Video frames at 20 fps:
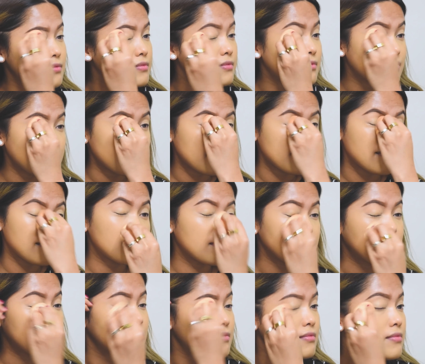then I blend it
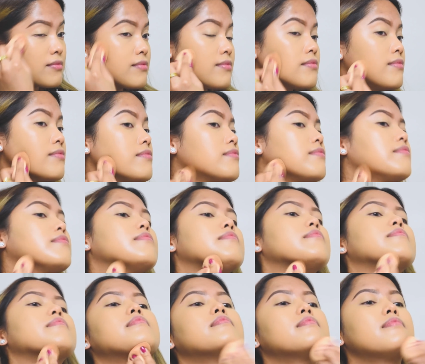with Beauty
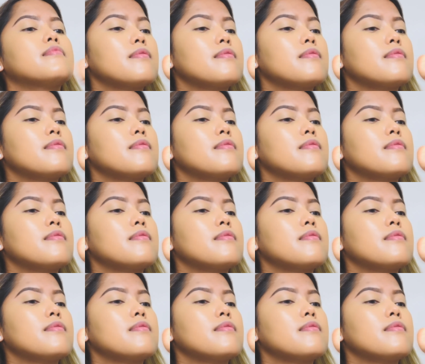Sponge.